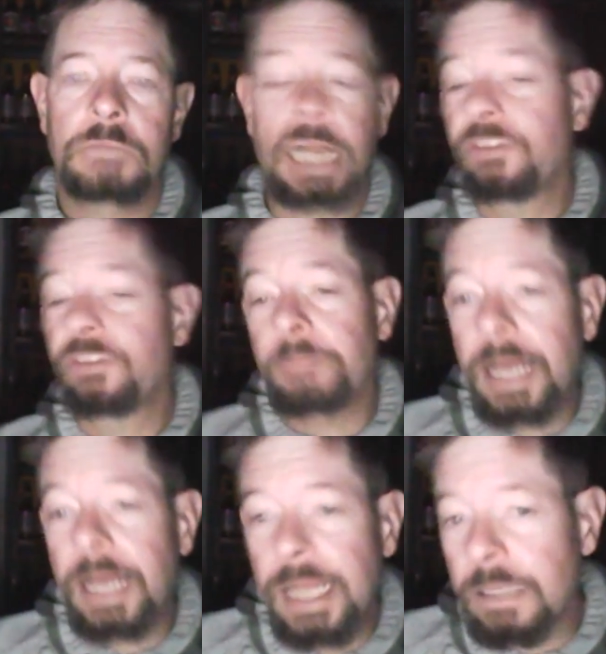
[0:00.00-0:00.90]
I just
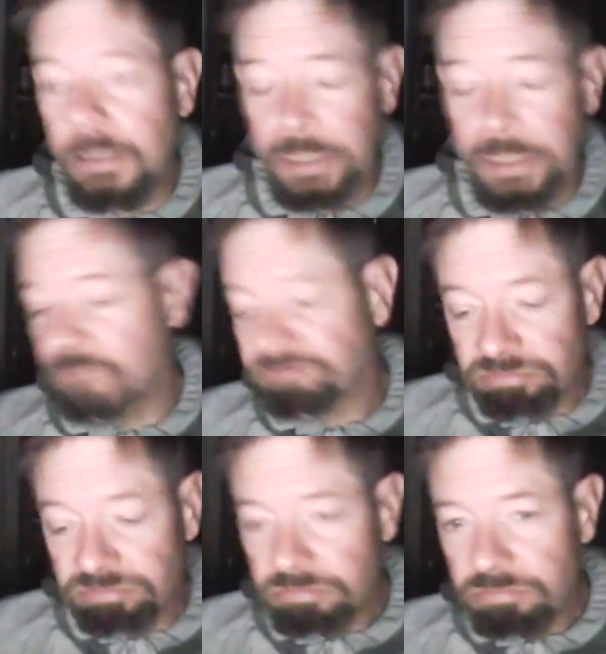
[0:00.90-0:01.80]
buy that. I mean,
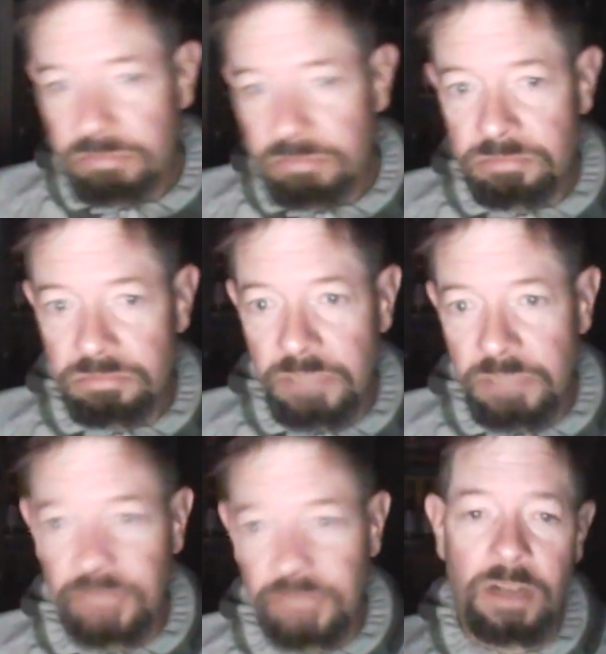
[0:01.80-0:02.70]

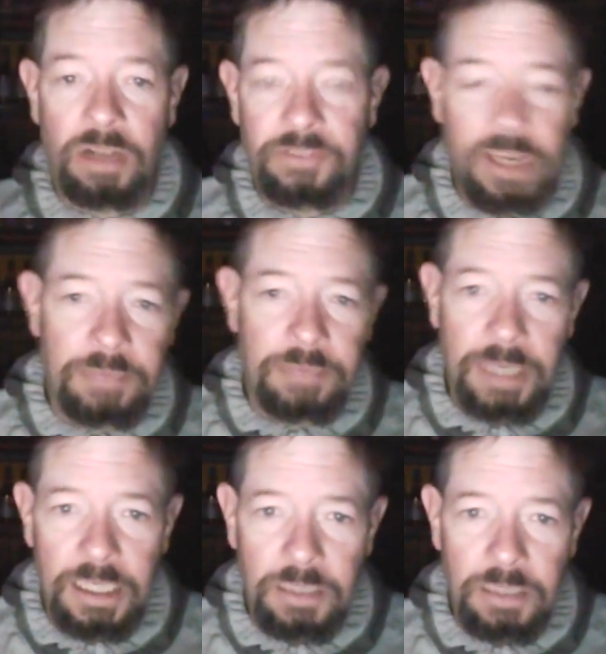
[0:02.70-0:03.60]
it's all the same
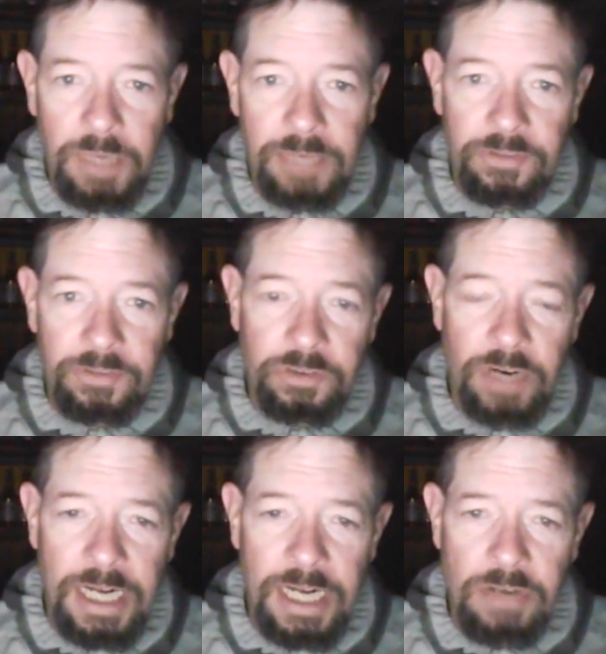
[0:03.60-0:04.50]
thing anyway. It's just
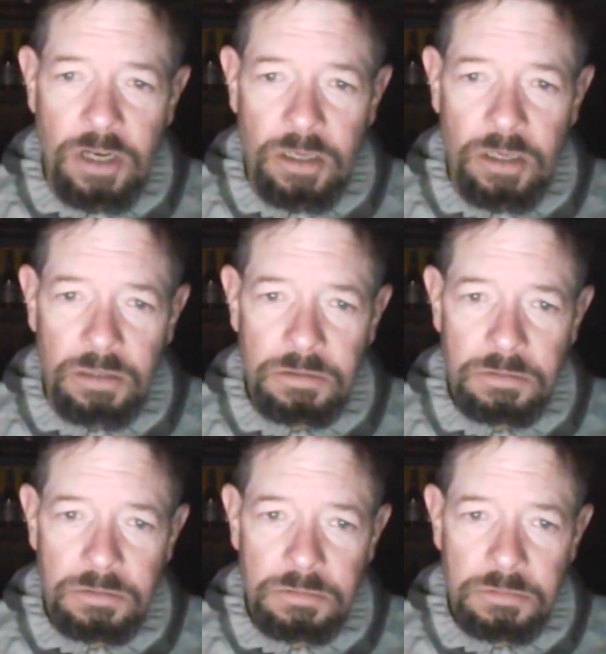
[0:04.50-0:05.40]
grain alcohol.
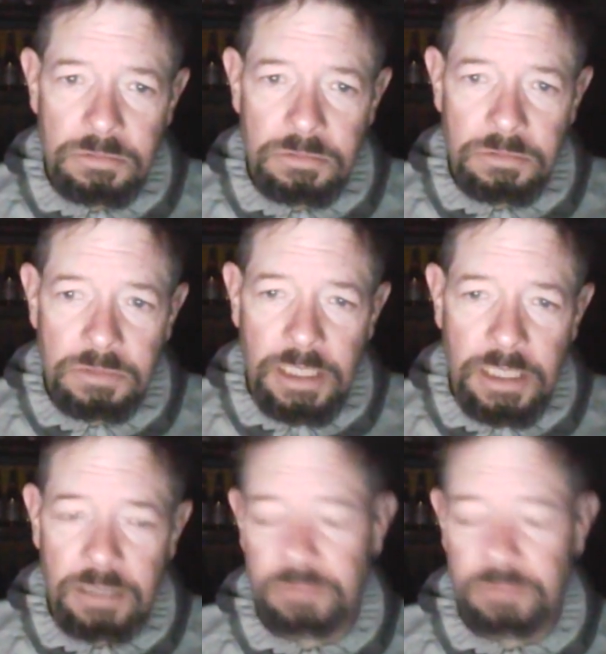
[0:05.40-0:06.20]
No.